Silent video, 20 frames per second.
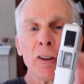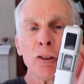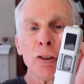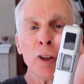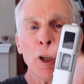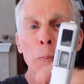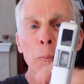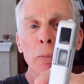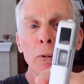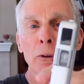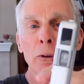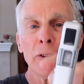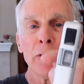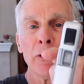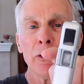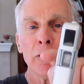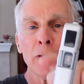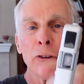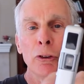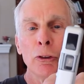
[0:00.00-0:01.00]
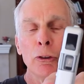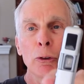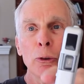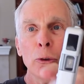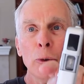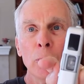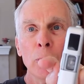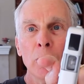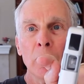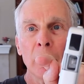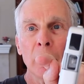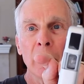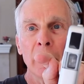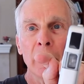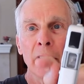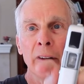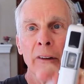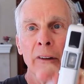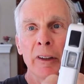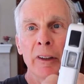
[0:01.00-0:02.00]
is coupled to
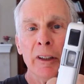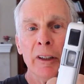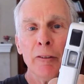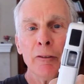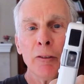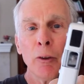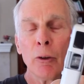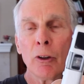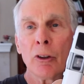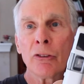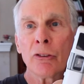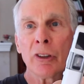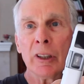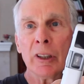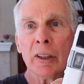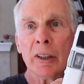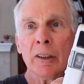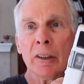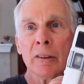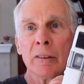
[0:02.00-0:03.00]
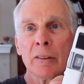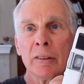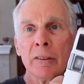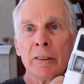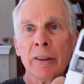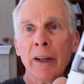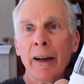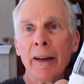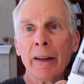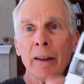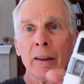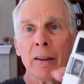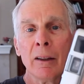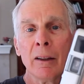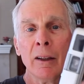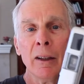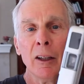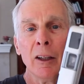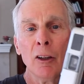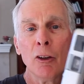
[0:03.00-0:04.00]
the focusing dial.
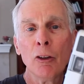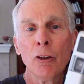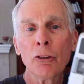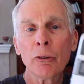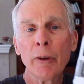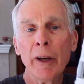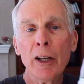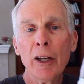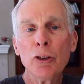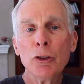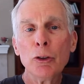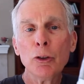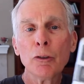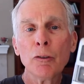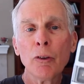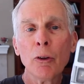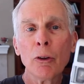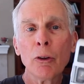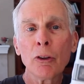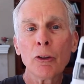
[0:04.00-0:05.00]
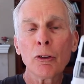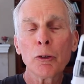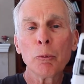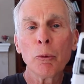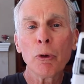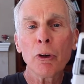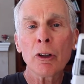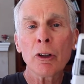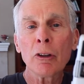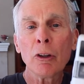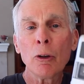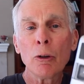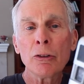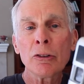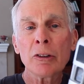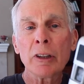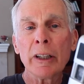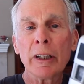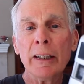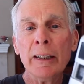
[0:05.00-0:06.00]
So as you focus more
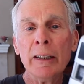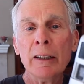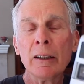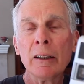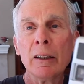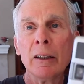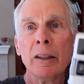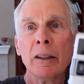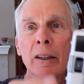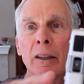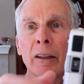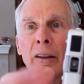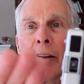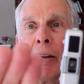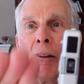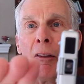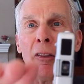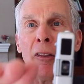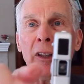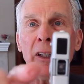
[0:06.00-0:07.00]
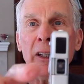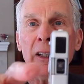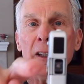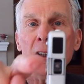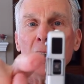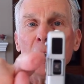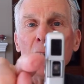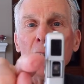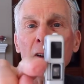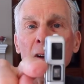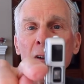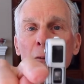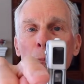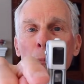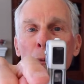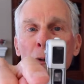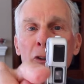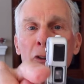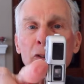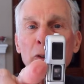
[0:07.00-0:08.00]
closely, the
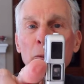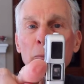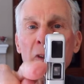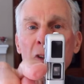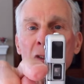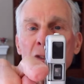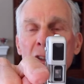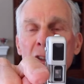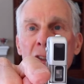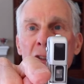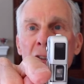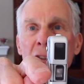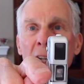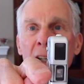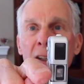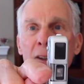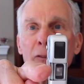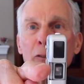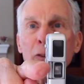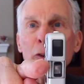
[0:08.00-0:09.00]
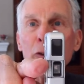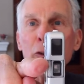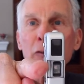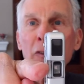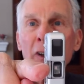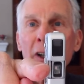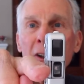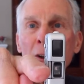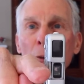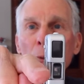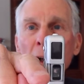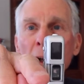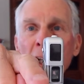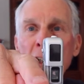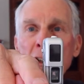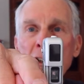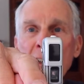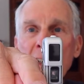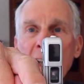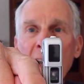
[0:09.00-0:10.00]
prism that's inside the viewfinder will
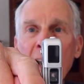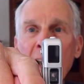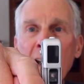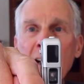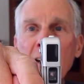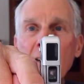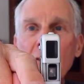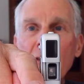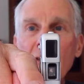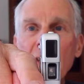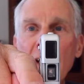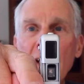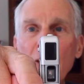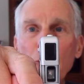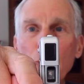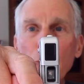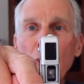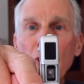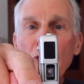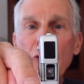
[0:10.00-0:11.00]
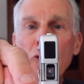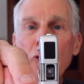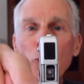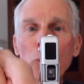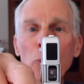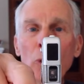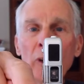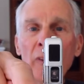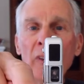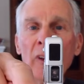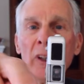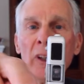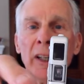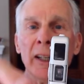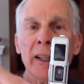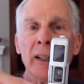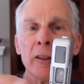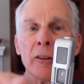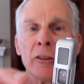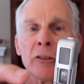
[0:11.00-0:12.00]
actually angle downward toward the
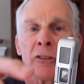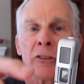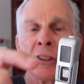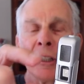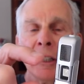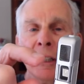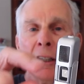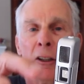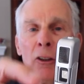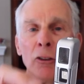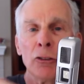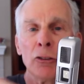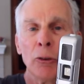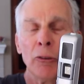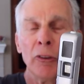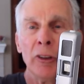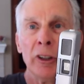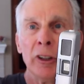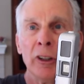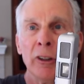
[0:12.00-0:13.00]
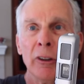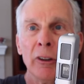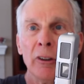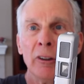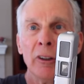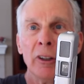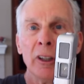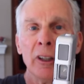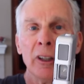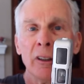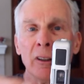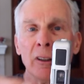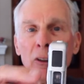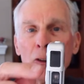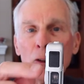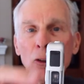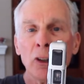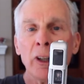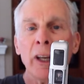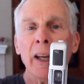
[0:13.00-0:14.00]
lens so that you're
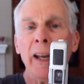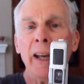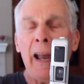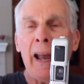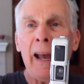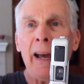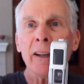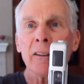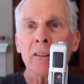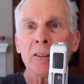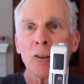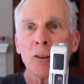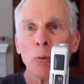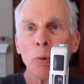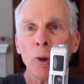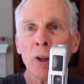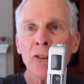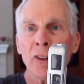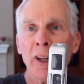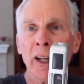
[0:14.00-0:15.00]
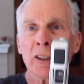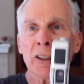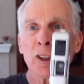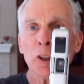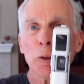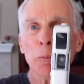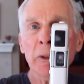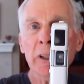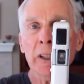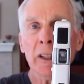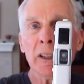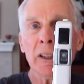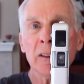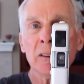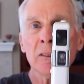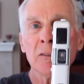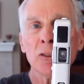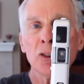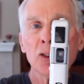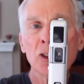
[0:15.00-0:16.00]
looking at what's actually being
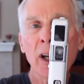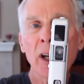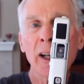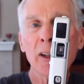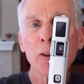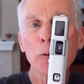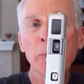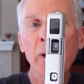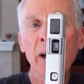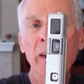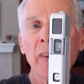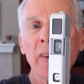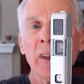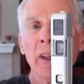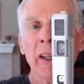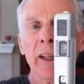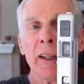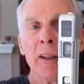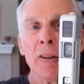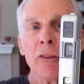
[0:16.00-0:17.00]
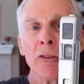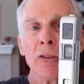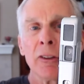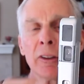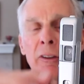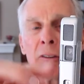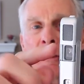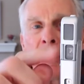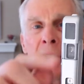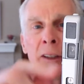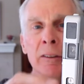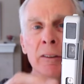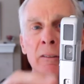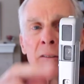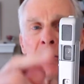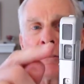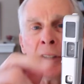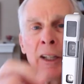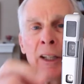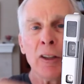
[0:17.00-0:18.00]
shot by the lens. It, it
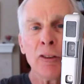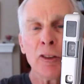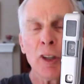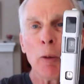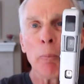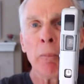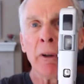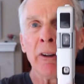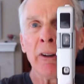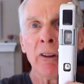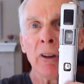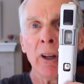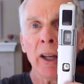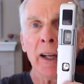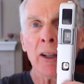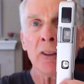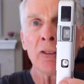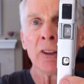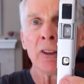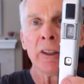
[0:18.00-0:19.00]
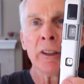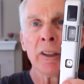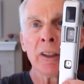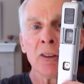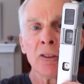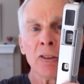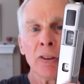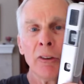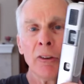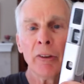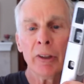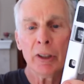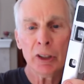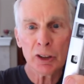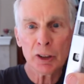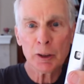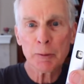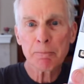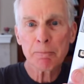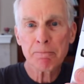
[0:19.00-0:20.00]
takes that parallax into
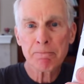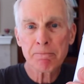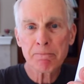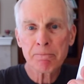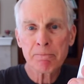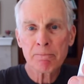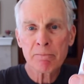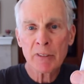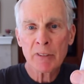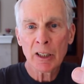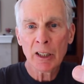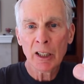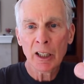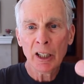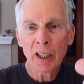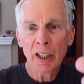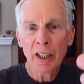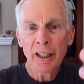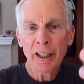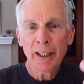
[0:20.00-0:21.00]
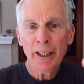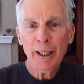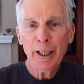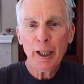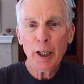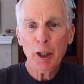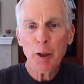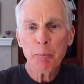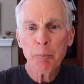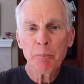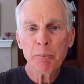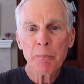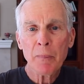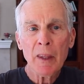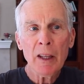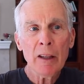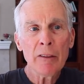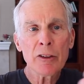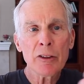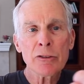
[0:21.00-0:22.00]
consideration. Um,
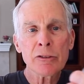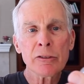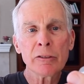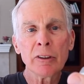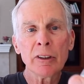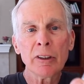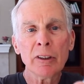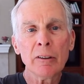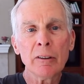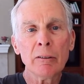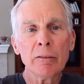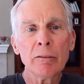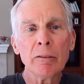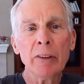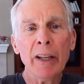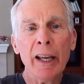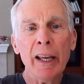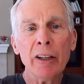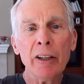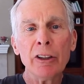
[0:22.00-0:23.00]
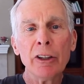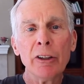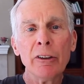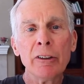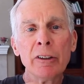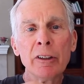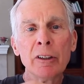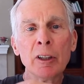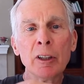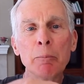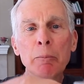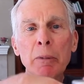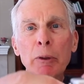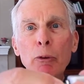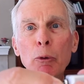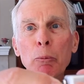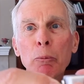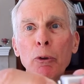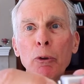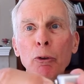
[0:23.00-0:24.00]
this little lanyard can be
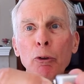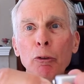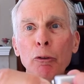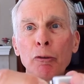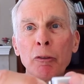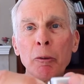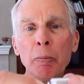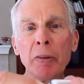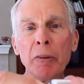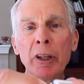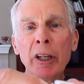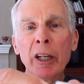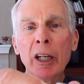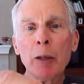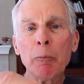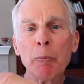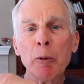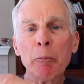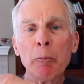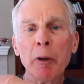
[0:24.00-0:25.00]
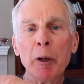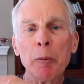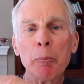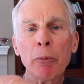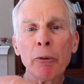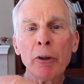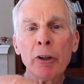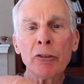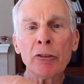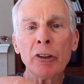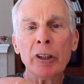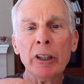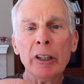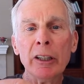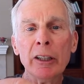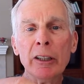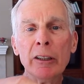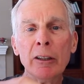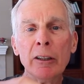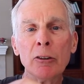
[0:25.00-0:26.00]
removed from the camera by pressing
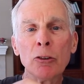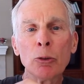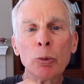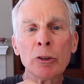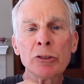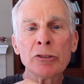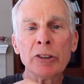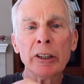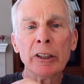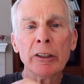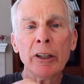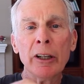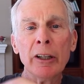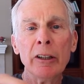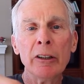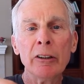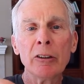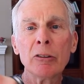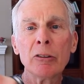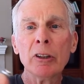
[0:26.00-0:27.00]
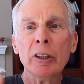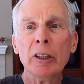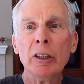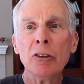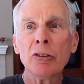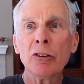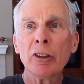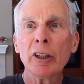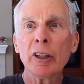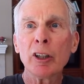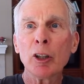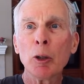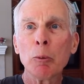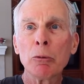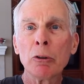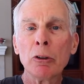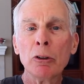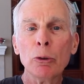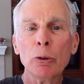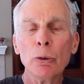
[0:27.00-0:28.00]
in, twisting 90 degrees, and it comes
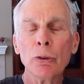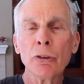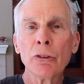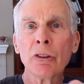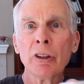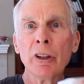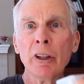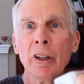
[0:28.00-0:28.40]
loose.